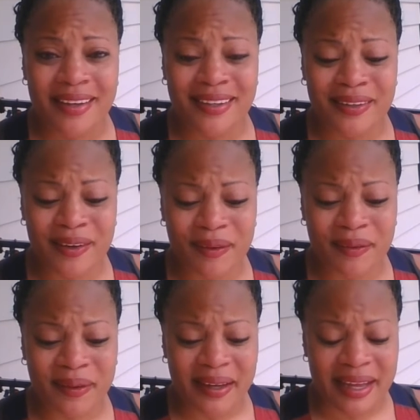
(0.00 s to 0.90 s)
you
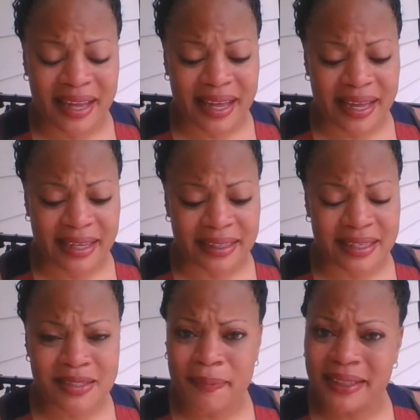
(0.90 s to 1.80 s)
know, and
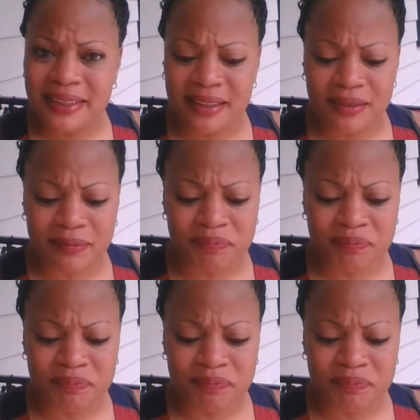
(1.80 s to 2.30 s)
that's a big deal.